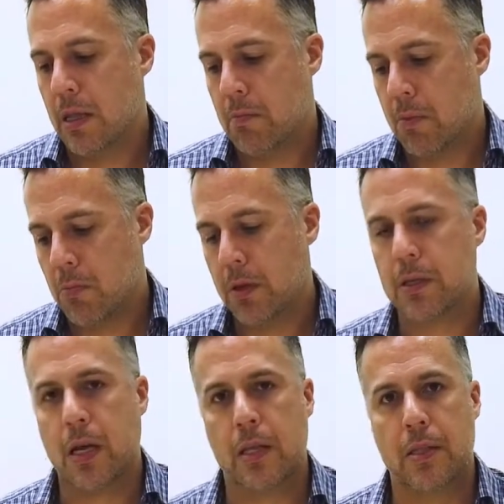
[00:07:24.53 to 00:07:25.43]
Then boom,
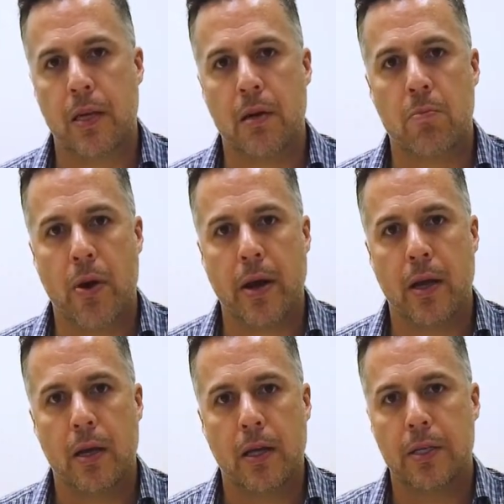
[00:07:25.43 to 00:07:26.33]
he's got to take a
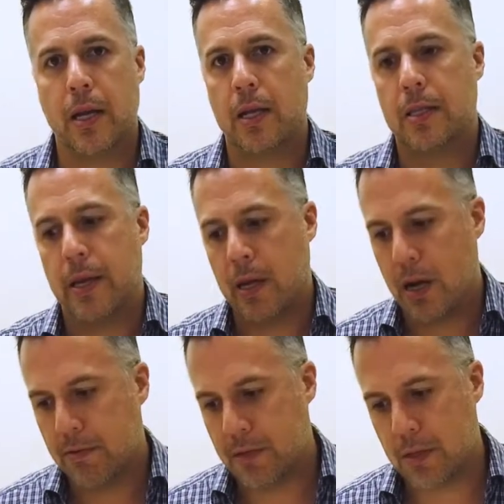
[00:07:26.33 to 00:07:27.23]
break. He's got to
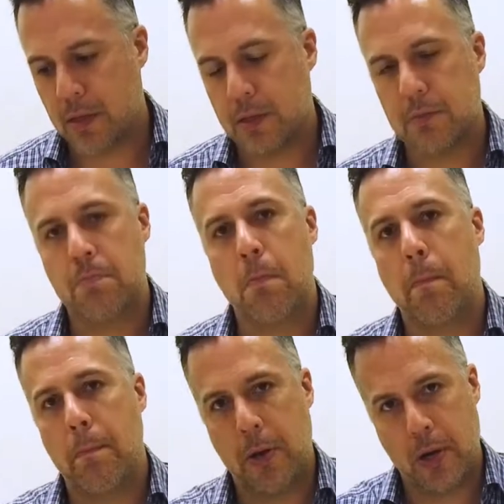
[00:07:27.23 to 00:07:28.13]
take off the disk,
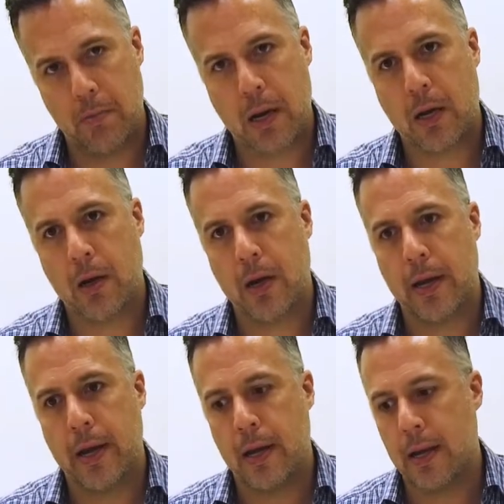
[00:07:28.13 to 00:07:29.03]
put it back on
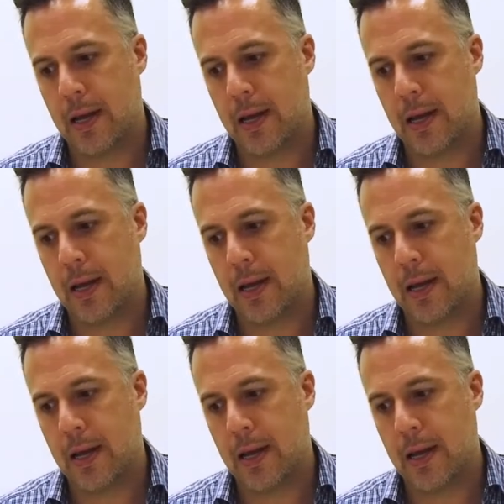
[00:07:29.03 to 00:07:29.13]
again.